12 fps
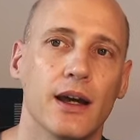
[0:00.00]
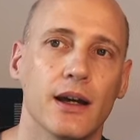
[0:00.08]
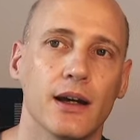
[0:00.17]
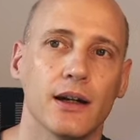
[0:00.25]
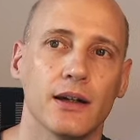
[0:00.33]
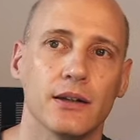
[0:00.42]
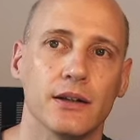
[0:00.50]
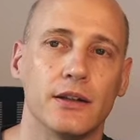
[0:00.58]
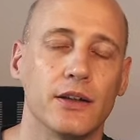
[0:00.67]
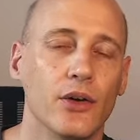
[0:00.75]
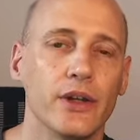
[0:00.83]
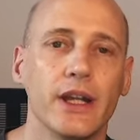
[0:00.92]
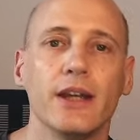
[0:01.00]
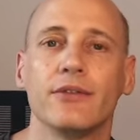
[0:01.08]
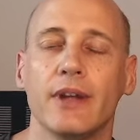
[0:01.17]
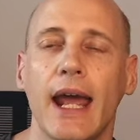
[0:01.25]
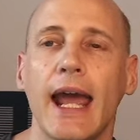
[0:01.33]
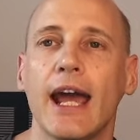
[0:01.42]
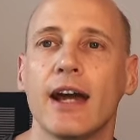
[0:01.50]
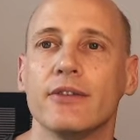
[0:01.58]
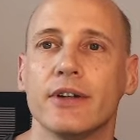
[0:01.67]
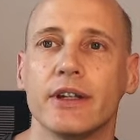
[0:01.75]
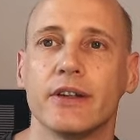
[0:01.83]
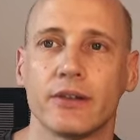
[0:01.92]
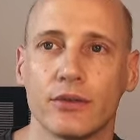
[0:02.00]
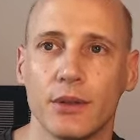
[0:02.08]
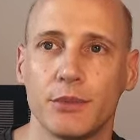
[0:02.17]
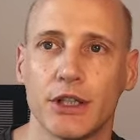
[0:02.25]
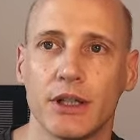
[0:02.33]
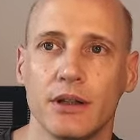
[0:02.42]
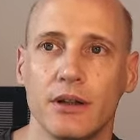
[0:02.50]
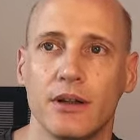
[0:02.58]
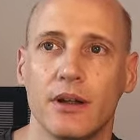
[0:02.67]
don't even have a description.